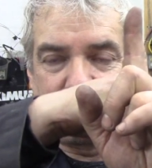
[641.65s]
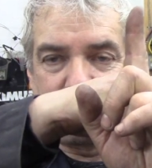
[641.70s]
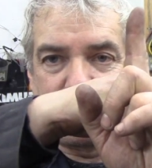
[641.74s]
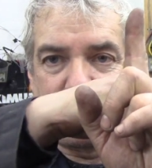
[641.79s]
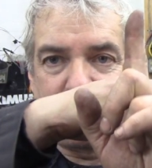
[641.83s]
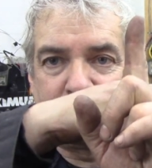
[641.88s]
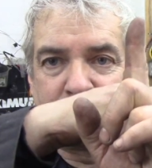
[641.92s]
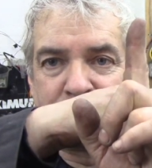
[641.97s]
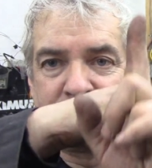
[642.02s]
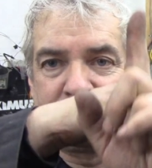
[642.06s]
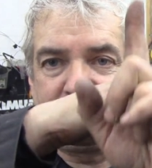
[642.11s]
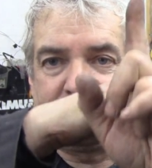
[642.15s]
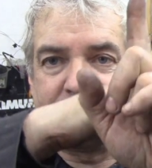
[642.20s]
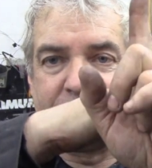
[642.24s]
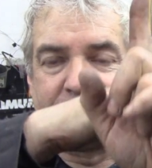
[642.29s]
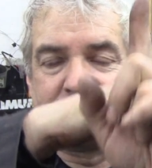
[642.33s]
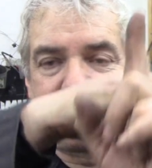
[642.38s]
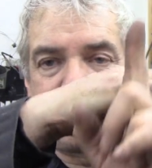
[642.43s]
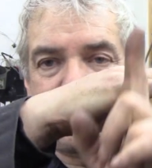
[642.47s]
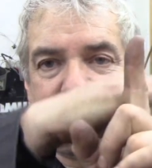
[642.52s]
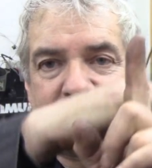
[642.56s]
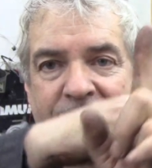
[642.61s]

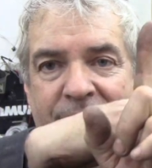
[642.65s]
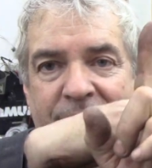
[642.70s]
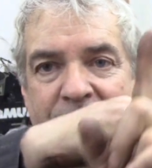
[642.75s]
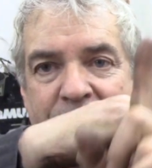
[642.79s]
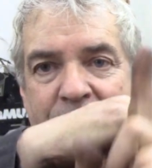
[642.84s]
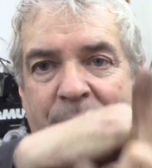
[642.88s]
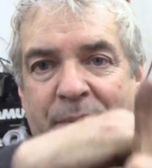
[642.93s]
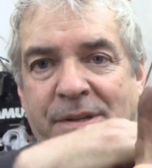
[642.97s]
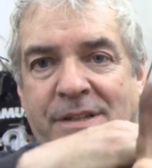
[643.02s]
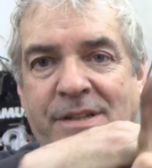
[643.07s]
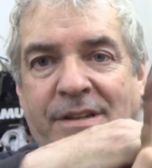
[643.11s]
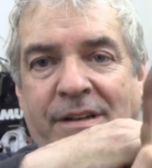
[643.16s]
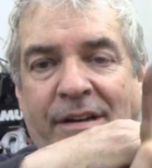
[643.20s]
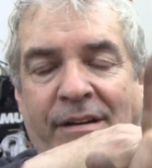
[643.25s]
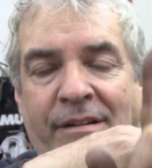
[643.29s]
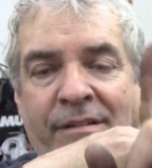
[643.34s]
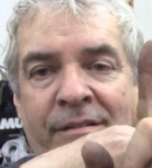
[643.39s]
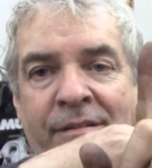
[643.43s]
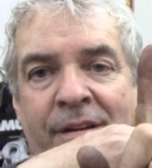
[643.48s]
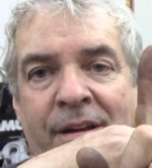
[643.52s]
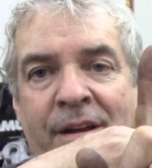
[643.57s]
perpendicular to the piston.